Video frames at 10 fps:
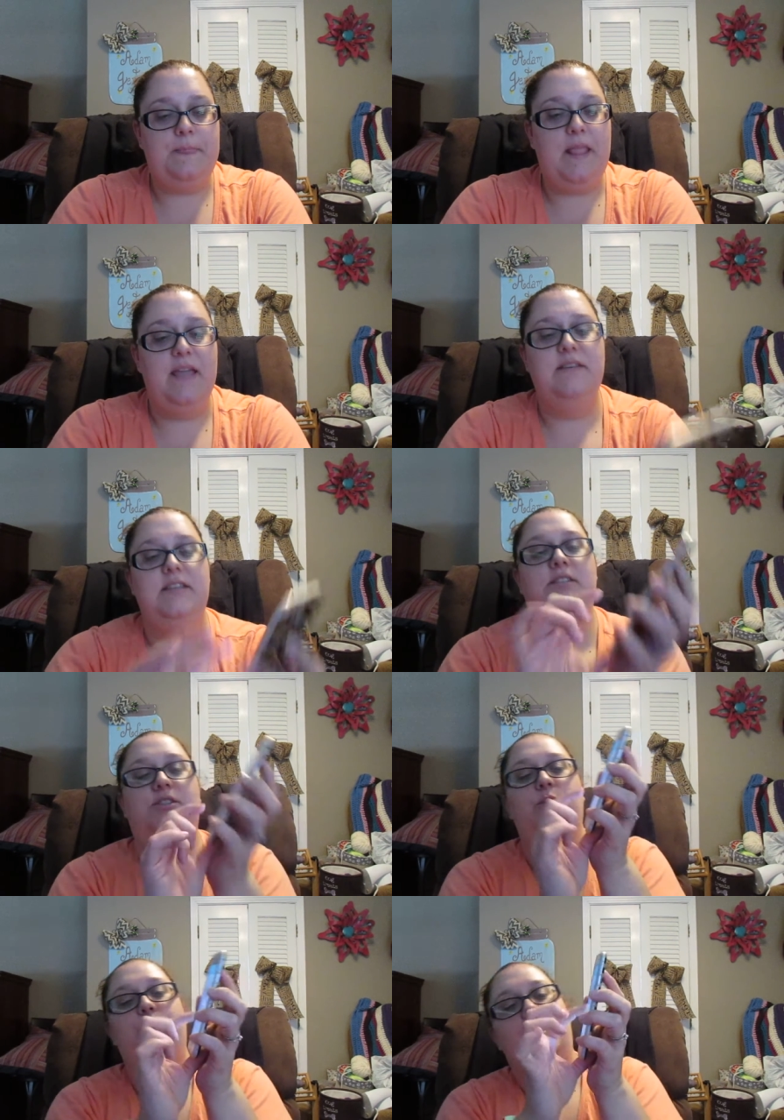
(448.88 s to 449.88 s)
even did
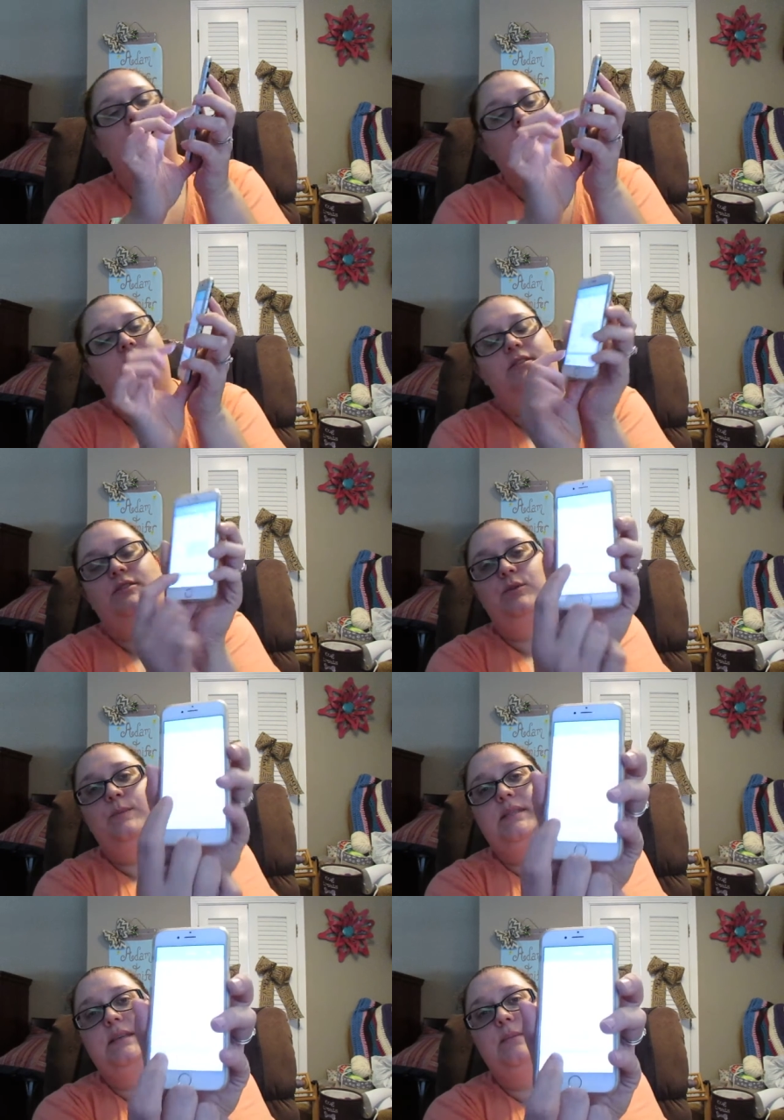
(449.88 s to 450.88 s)
Zumba. It's got a little
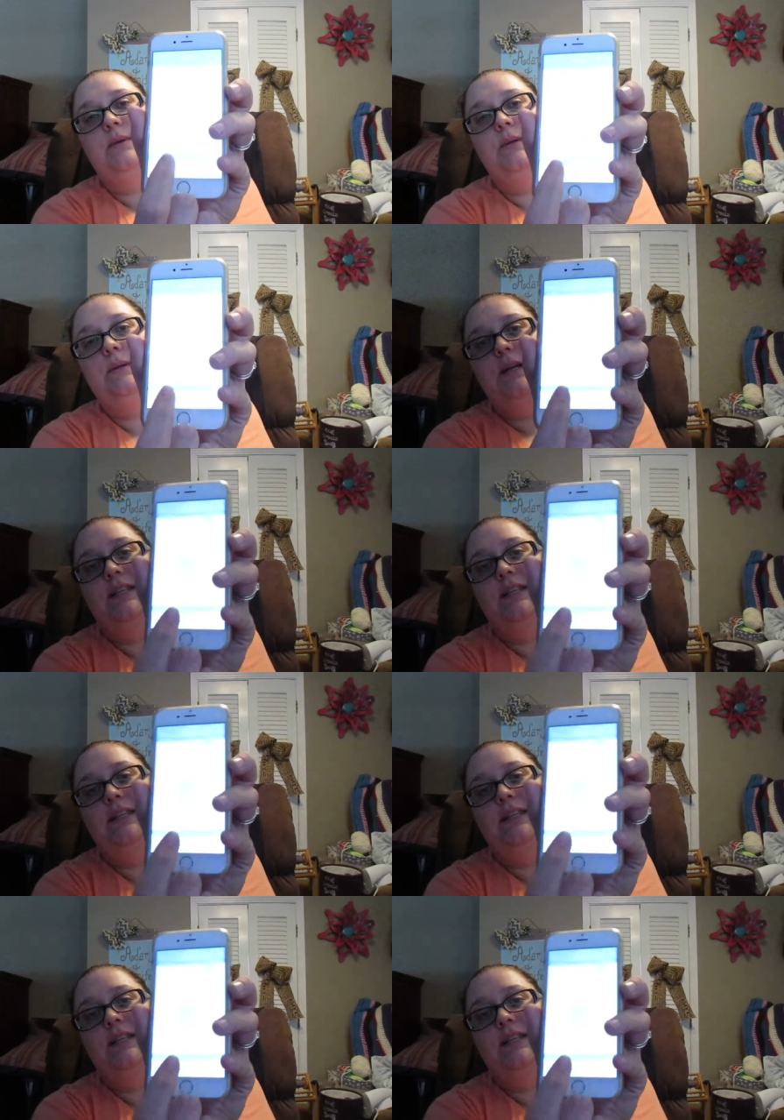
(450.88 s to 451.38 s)
Zumba symbol right